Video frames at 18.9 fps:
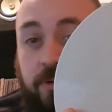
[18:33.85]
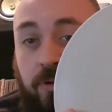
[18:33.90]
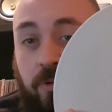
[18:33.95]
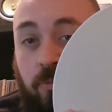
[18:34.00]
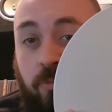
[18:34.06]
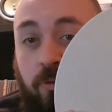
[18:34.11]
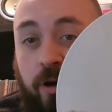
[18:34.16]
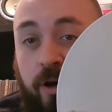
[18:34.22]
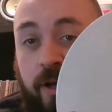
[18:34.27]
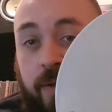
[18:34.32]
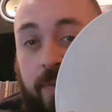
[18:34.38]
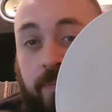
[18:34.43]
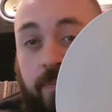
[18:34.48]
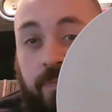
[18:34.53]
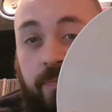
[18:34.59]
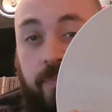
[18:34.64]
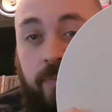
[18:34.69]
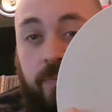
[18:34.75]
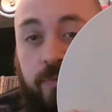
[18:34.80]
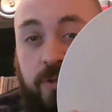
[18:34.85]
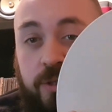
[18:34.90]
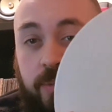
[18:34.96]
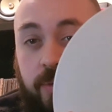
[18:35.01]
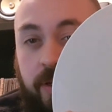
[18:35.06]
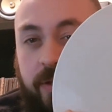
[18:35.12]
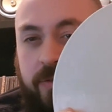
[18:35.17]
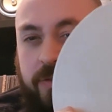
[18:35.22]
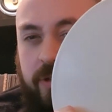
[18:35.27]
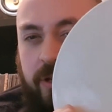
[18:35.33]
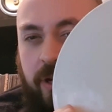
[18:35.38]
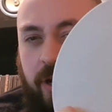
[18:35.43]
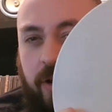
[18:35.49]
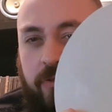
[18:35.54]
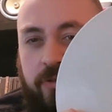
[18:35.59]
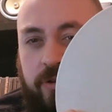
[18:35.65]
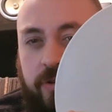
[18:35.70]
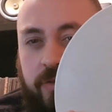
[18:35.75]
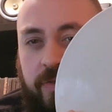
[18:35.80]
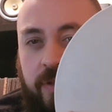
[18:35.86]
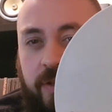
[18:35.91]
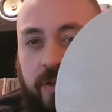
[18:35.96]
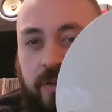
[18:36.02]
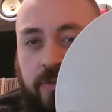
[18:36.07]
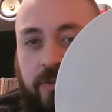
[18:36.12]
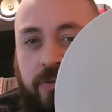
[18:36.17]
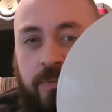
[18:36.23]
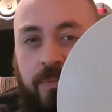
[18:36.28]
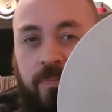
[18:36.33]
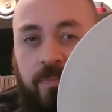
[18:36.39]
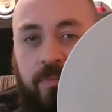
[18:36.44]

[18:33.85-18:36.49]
one on white, which I believe is only 100 of these.